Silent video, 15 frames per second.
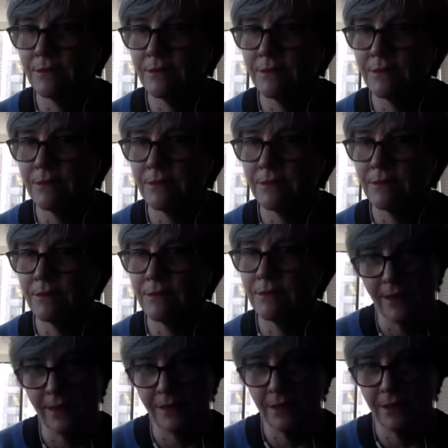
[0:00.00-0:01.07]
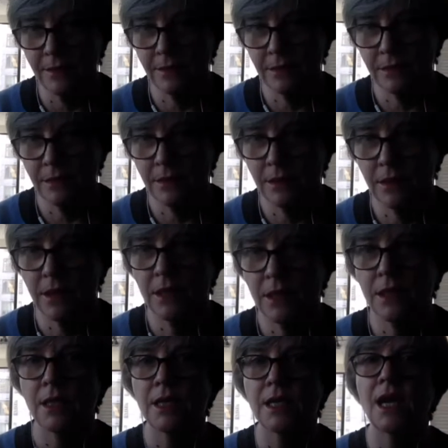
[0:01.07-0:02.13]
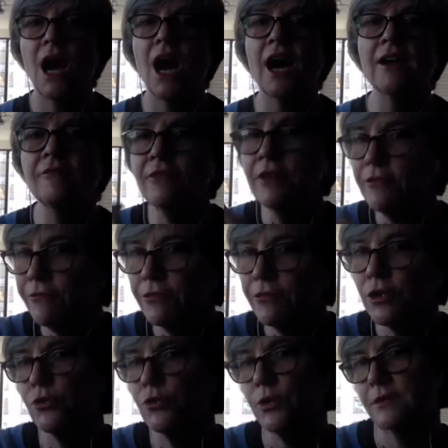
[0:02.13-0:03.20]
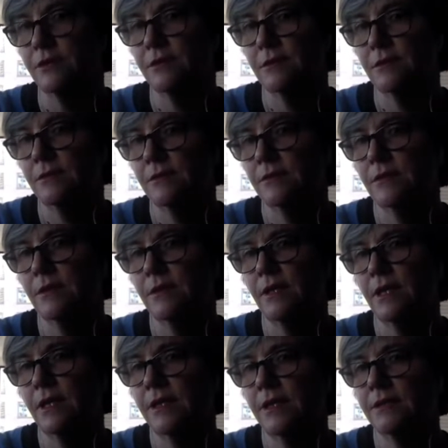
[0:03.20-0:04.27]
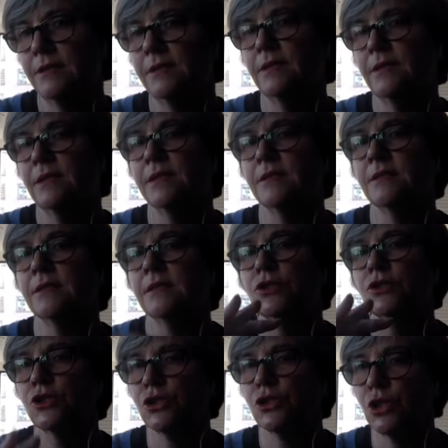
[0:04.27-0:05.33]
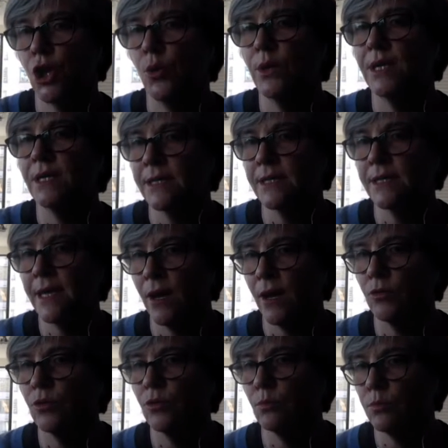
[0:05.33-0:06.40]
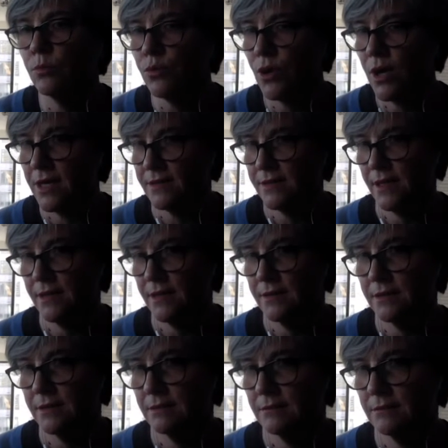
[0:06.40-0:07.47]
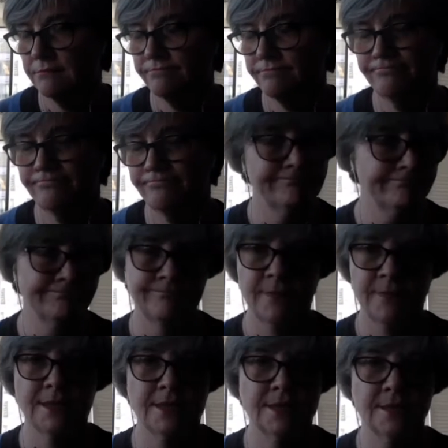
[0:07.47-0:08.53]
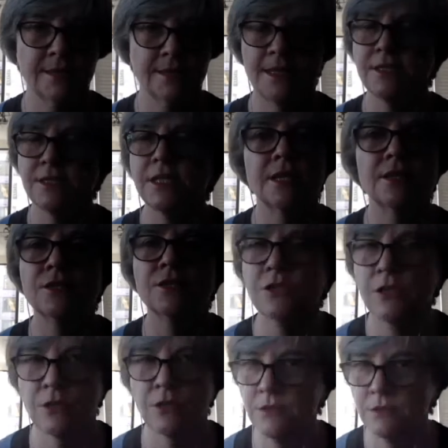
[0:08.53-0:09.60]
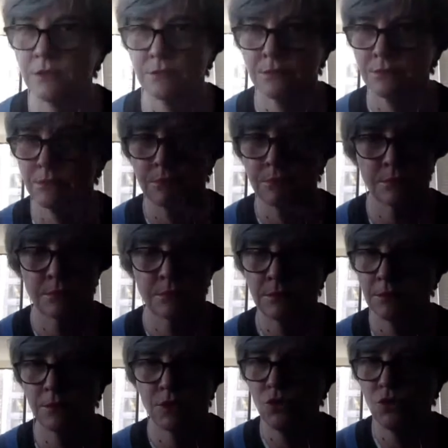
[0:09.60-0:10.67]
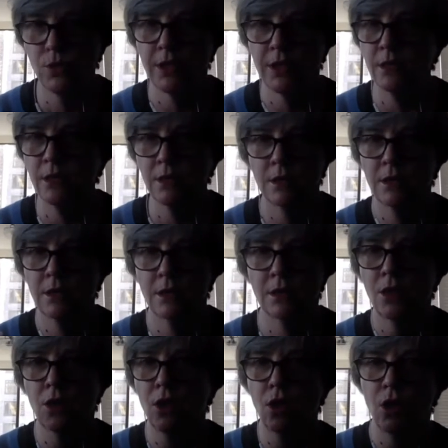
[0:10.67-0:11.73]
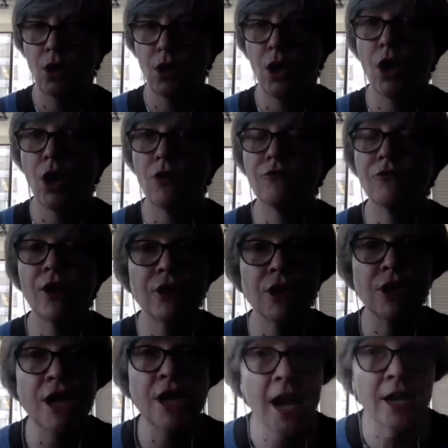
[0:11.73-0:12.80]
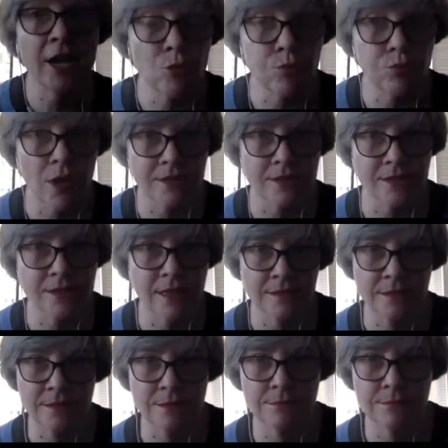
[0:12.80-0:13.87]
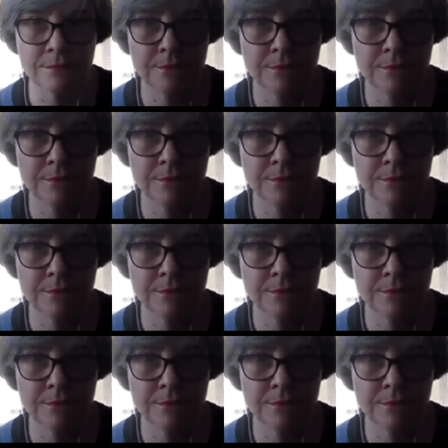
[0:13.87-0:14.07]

if you add IV fluids into this slowing down process, that's that's an insult to a a very natural process.